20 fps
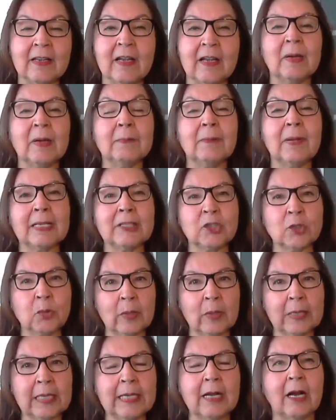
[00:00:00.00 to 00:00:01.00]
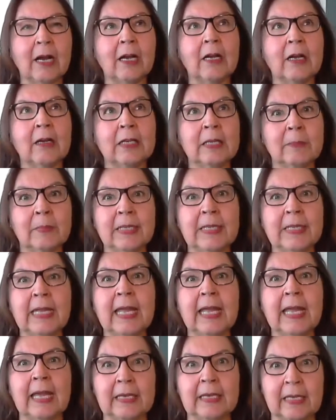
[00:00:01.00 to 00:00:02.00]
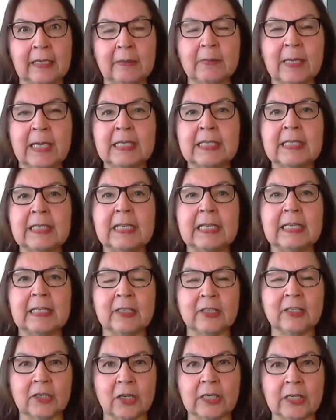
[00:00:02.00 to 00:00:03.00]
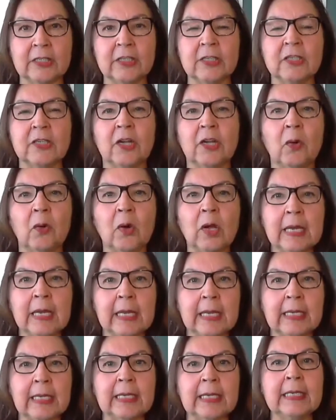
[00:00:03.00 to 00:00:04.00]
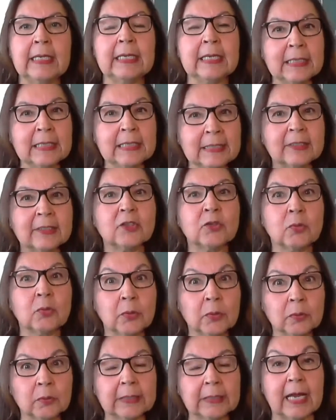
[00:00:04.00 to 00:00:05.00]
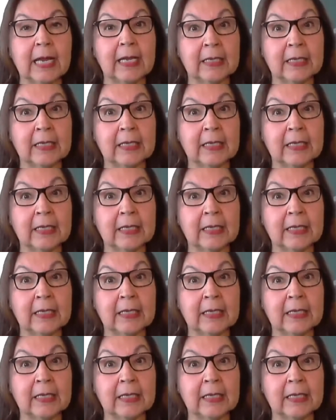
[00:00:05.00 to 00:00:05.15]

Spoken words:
but by 20, I already began, and in my teens, starting to know it is truly,